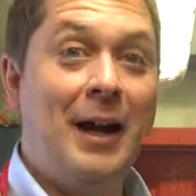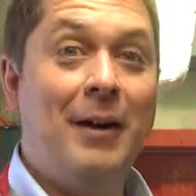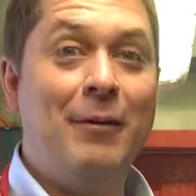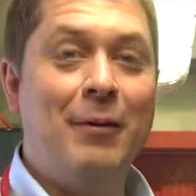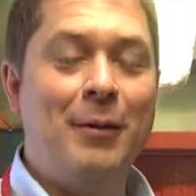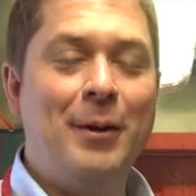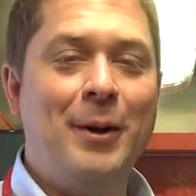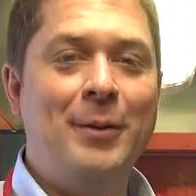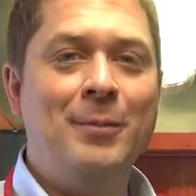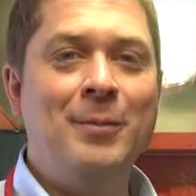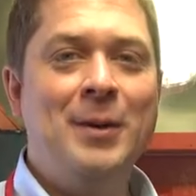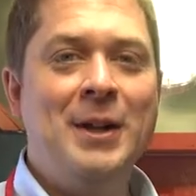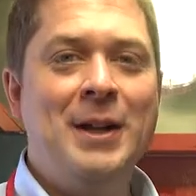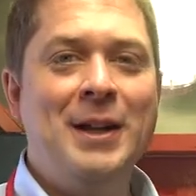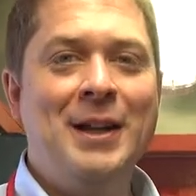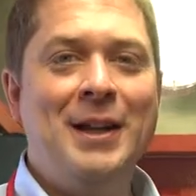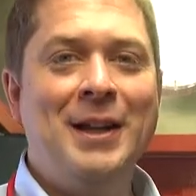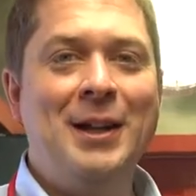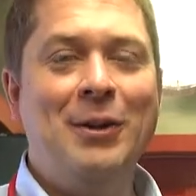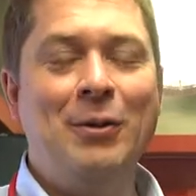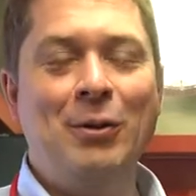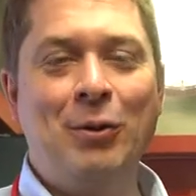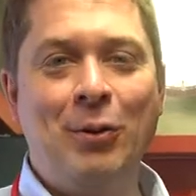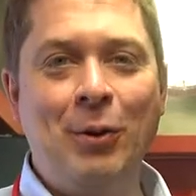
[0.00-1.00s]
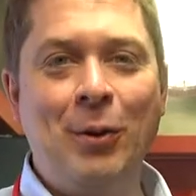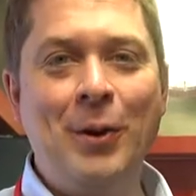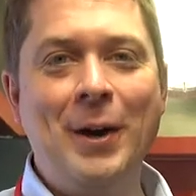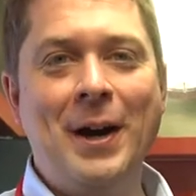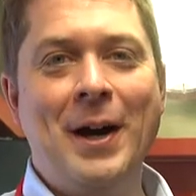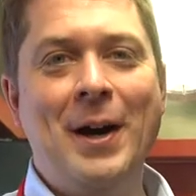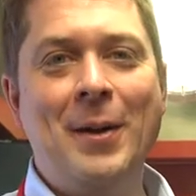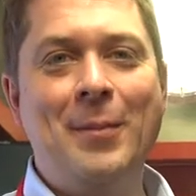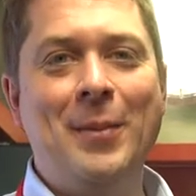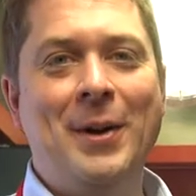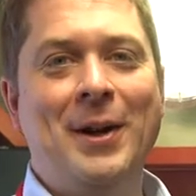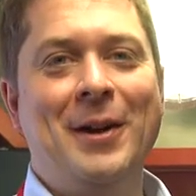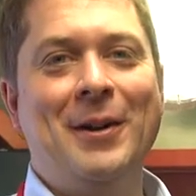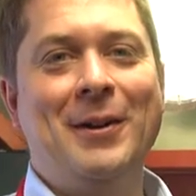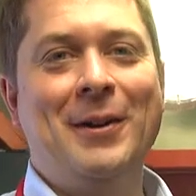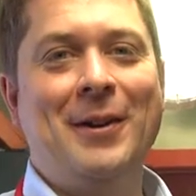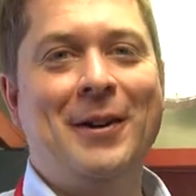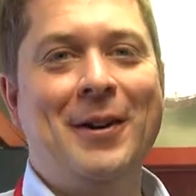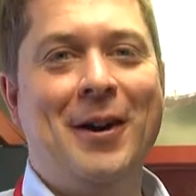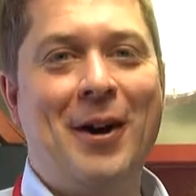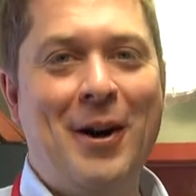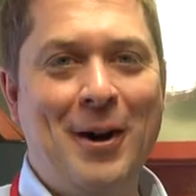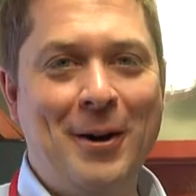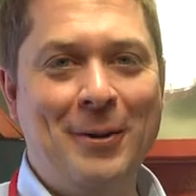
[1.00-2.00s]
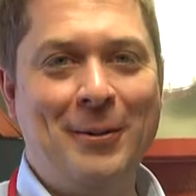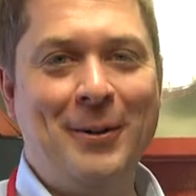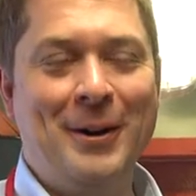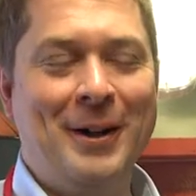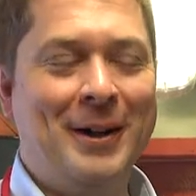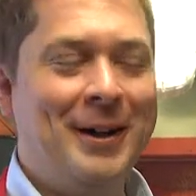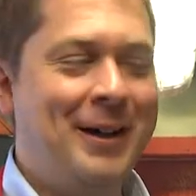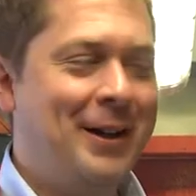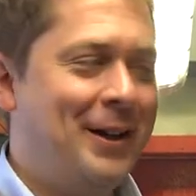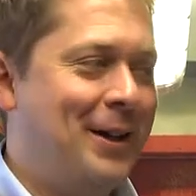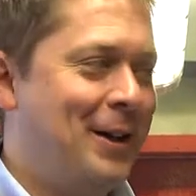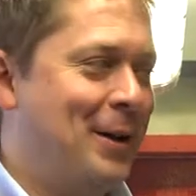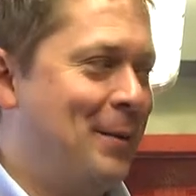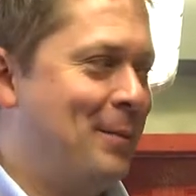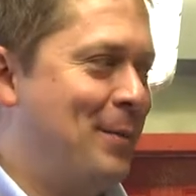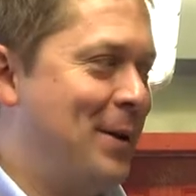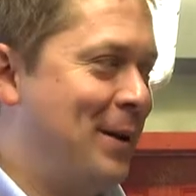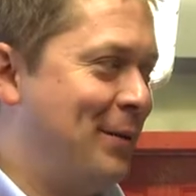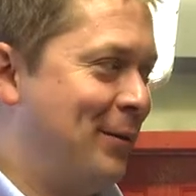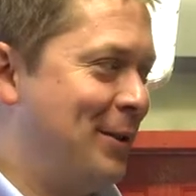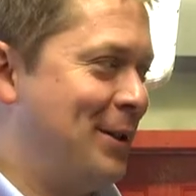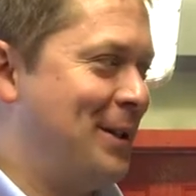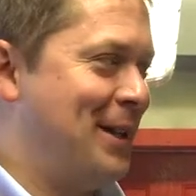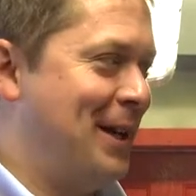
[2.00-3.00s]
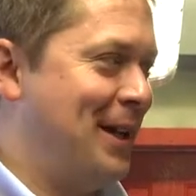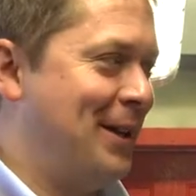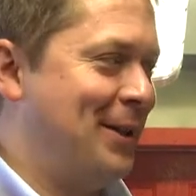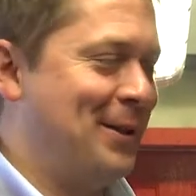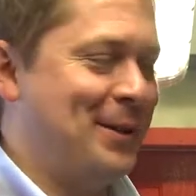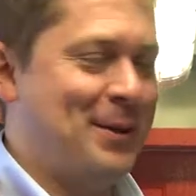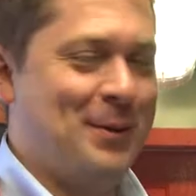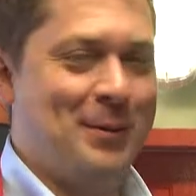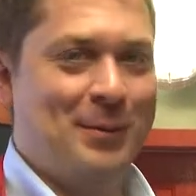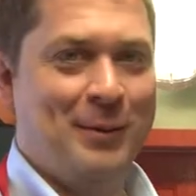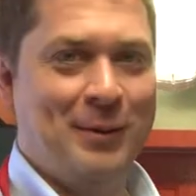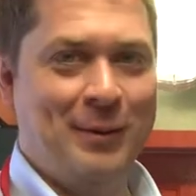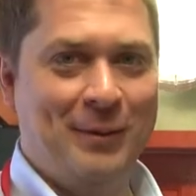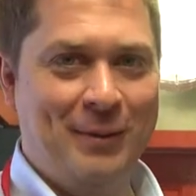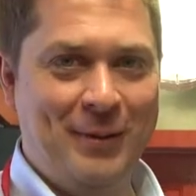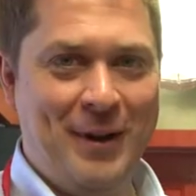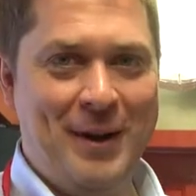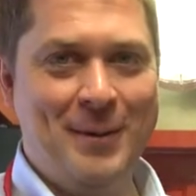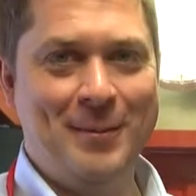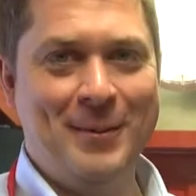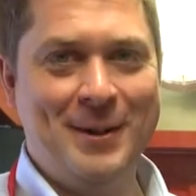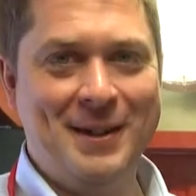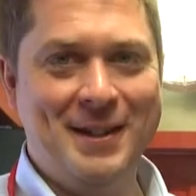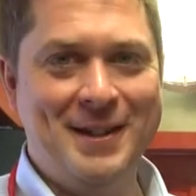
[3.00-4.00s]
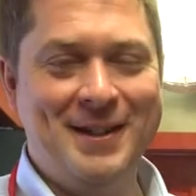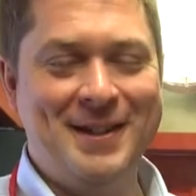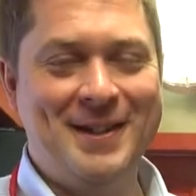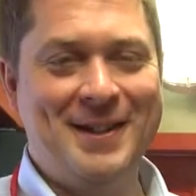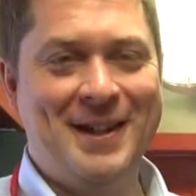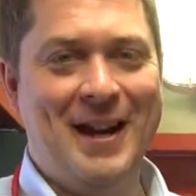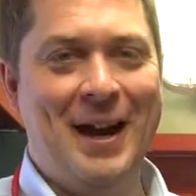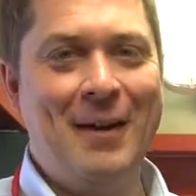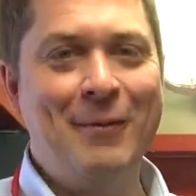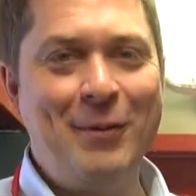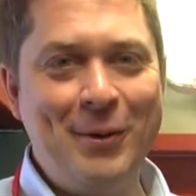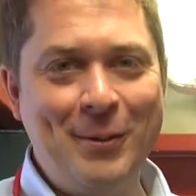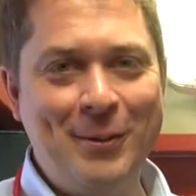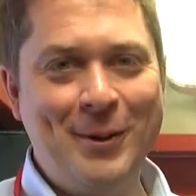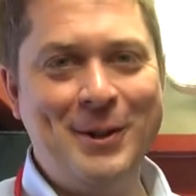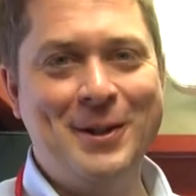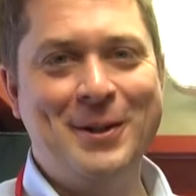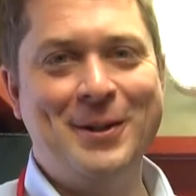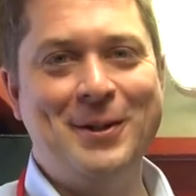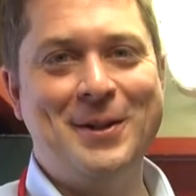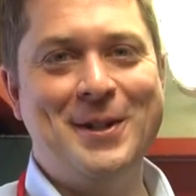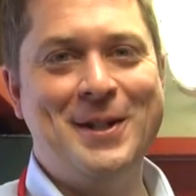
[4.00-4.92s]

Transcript: Hey everyone, you know, growing up here in Ottawa, beaver tails were famous. Every winter,